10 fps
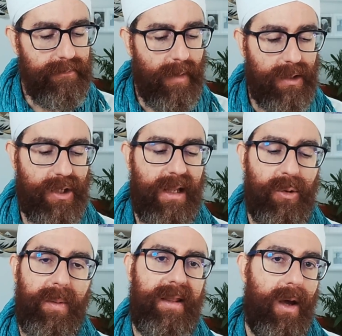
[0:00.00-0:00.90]
So that
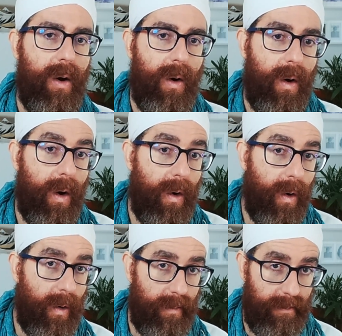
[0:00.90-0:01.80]
would be the
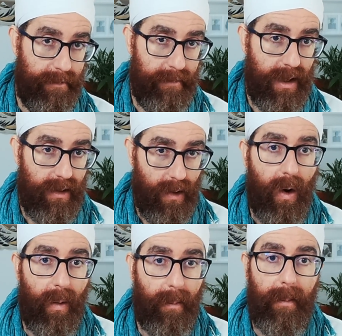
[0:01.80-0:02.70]
Om,
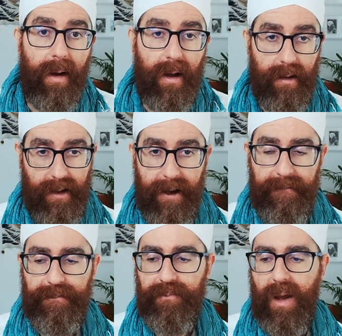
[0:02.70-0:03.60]
yeah?
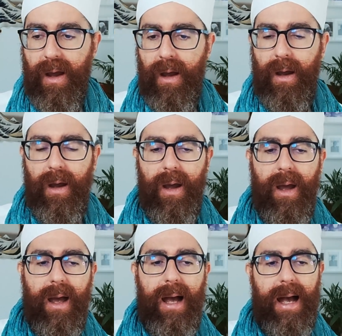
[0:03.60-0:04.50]

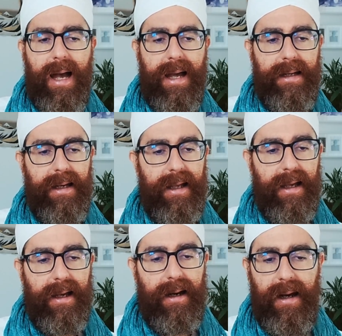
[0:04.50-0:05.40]
And
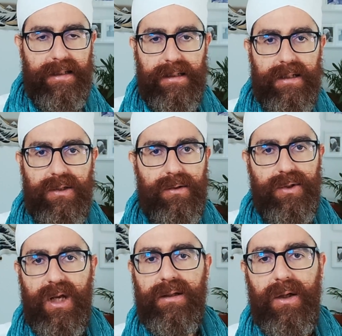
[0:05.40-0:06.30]
let's just
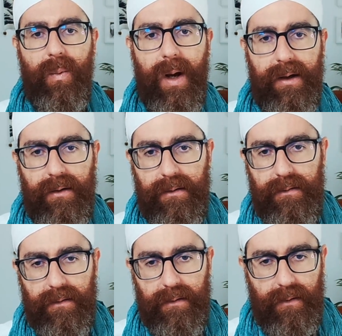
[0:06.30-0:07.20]
chant it
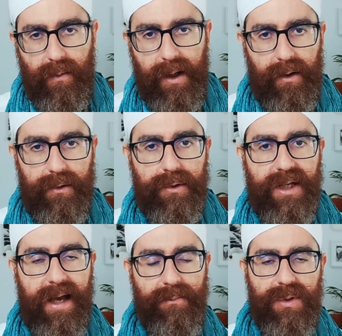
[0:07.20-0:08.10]
one or two
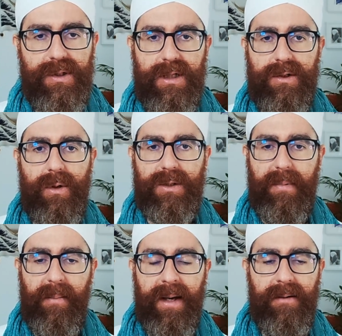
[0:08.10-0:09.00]
times, just to
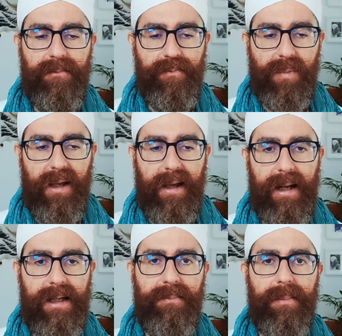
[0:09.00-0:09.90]
experiment.
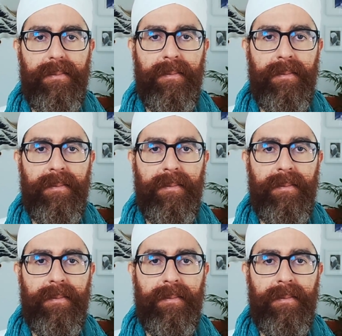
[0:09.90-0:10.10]
Inhale deep.